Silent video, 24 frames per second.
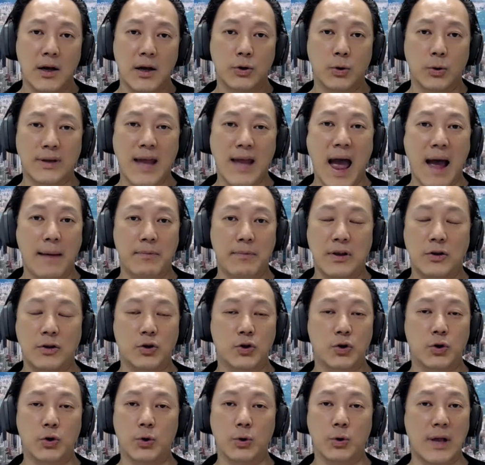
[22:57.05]
to tap
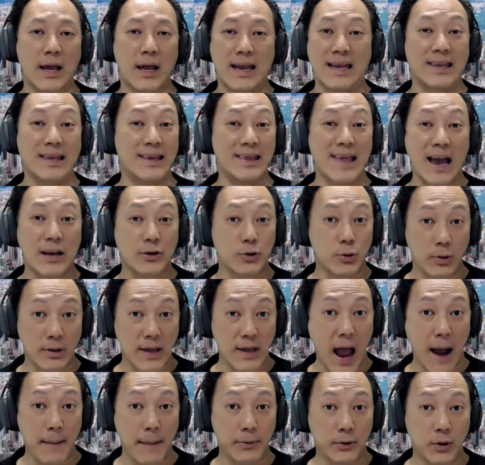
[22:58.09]
into like international
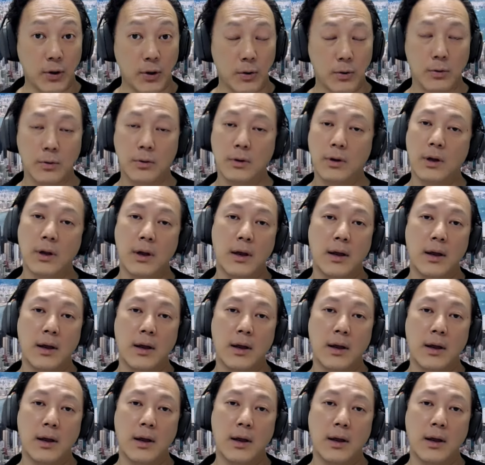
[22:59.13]
capital,